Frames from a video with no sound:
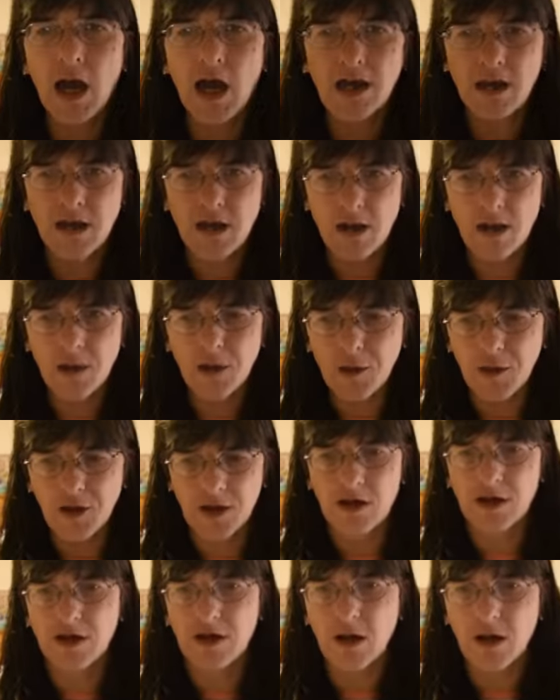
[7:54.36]
another thing
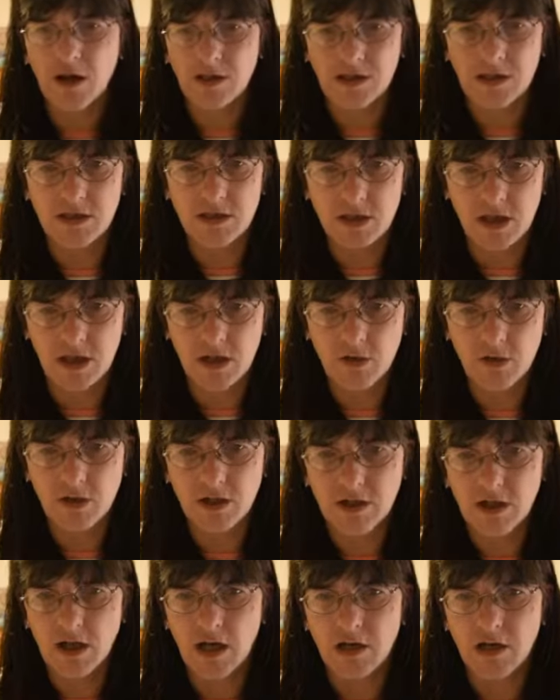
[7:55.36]
I'd like to do,
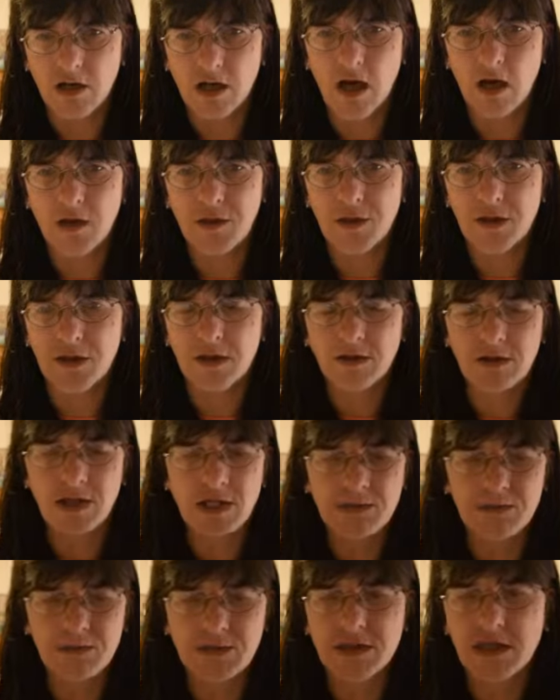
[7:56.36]
and I think
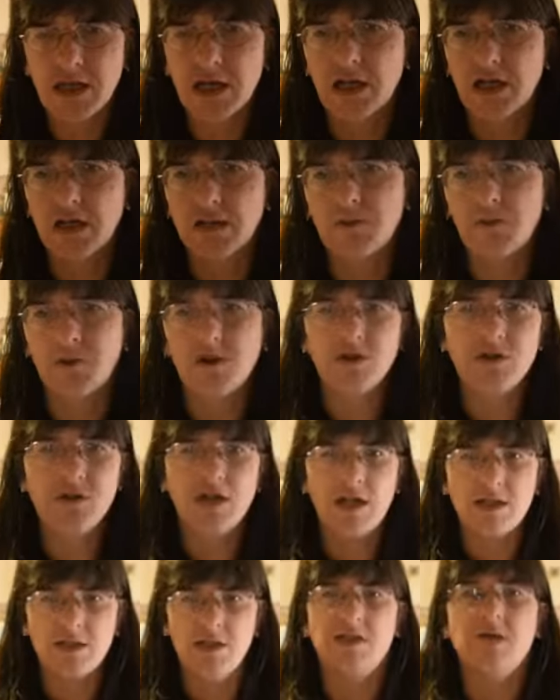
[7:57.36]
this particular
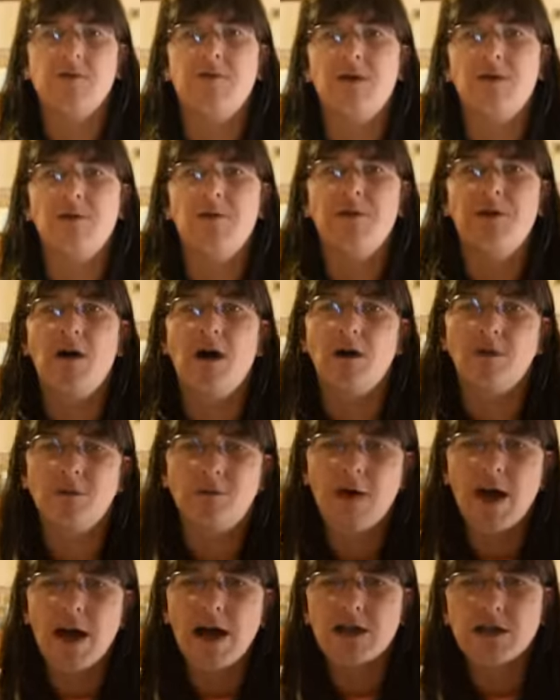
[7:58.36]
project is a bit
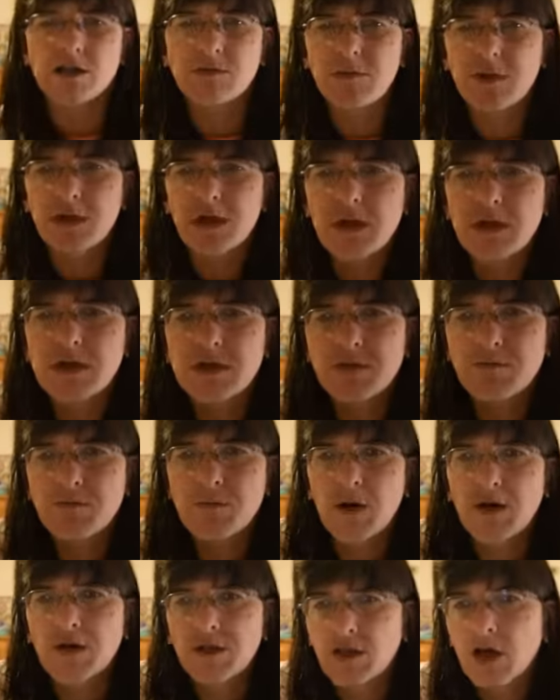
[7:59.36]
far-fetched because of
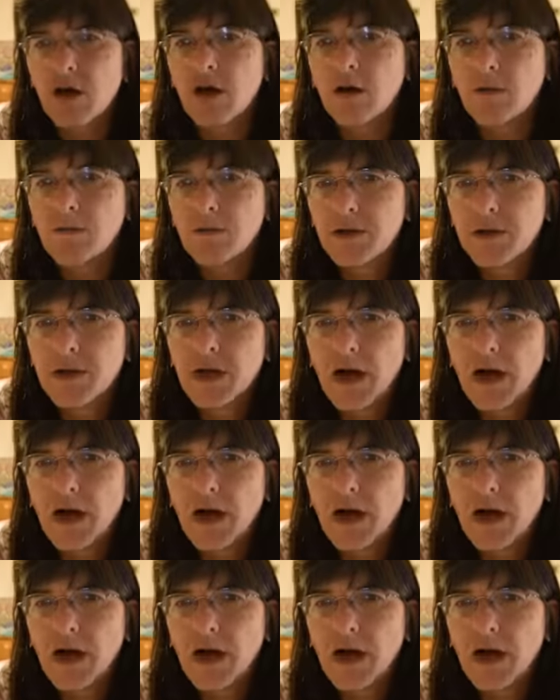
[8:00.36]
my job.